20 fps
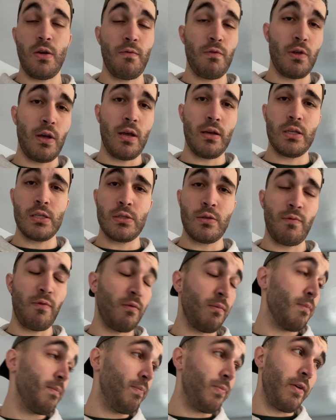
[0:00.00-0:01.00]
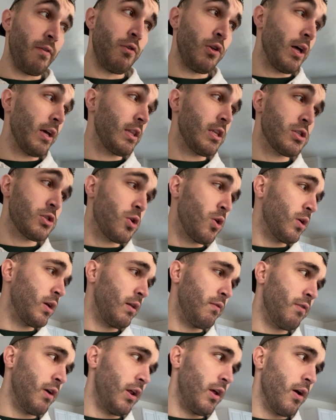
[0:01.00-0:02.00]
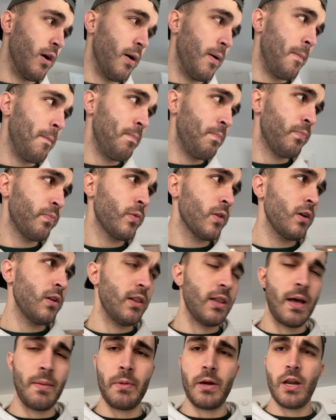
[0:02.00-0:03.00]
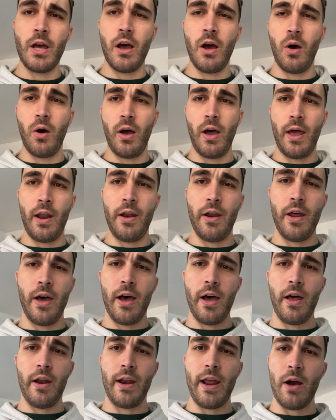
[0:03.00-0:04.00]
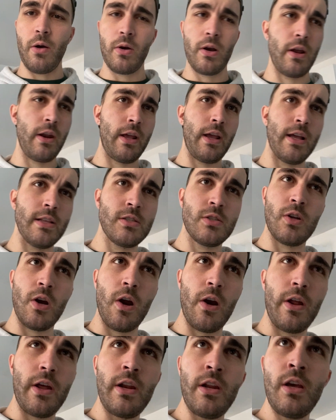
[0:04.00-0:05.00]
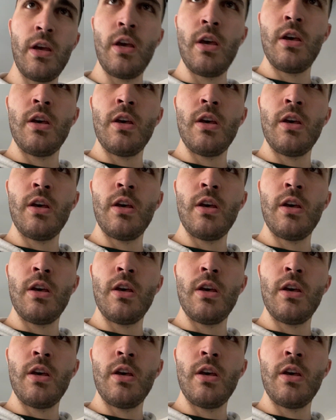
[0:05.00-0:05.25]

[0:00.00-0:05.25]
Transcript: if you like this, if you like this cooking video, let me know. And uh, now we're gonna get started.